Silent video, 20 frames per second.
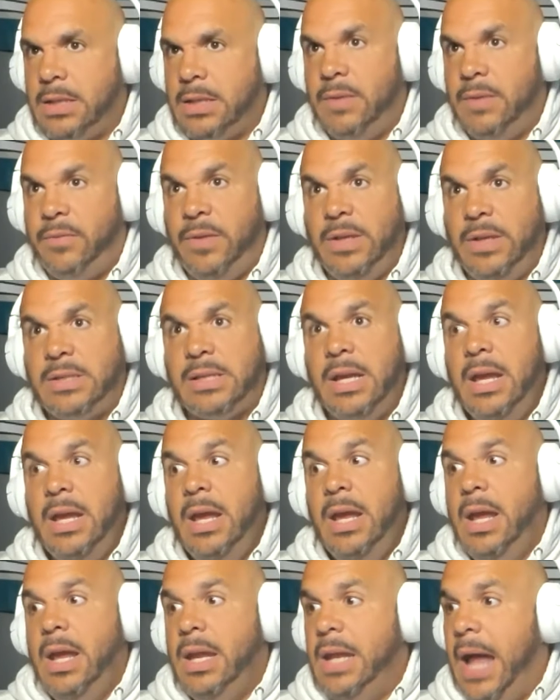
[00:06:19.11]
If it's
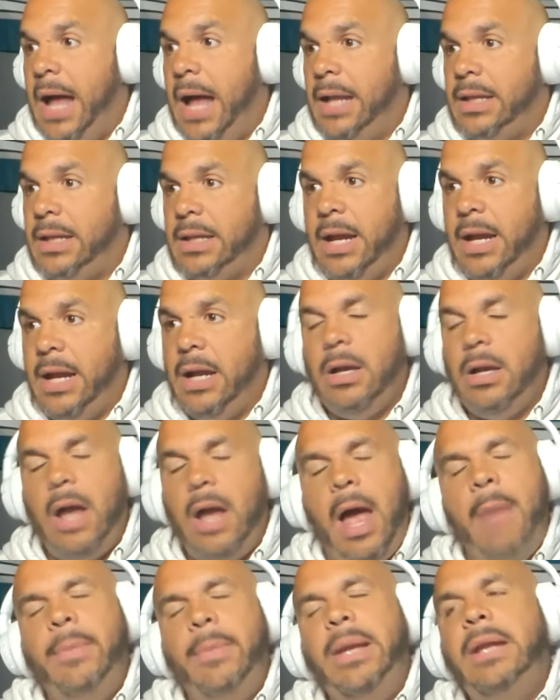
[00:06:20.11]
not there,
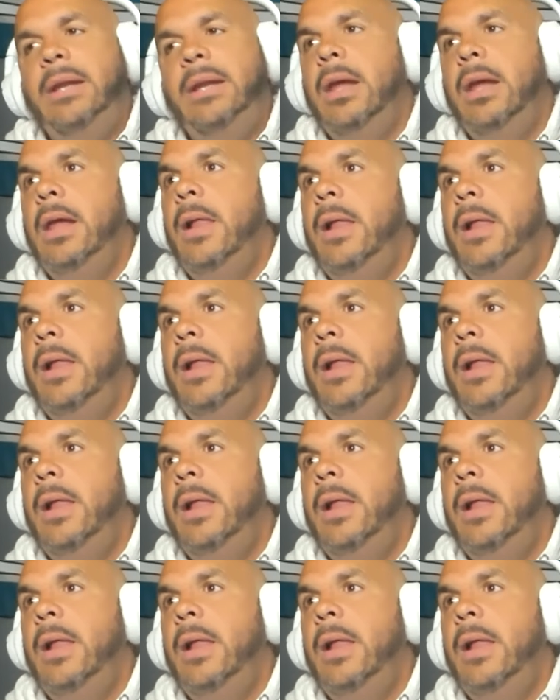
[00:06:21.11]
I mean,